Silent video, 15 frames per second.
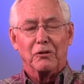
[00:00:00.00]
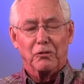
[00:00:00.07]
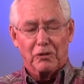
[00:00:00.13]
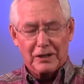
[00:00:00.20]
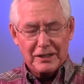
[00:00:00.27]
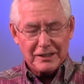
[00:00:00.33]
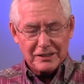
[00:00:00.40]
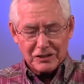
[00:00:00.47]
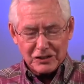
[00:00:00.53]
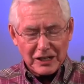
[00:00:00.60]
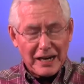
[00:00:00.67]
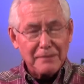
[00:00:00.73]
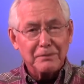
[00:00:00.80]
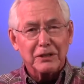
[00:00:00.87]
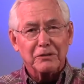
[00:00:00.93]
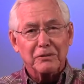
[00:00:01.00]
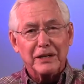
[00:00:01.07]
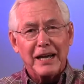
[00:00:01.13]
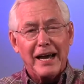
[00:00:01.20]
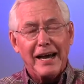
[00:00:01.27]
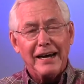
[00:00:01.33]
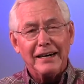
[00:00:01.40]
What an assignment
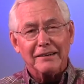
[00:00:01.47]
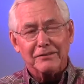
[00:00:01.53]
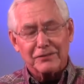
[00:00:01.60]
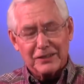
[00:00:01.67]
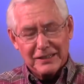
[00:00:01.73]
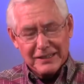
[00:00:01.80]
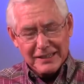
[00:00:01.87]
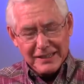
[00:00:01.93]
we have.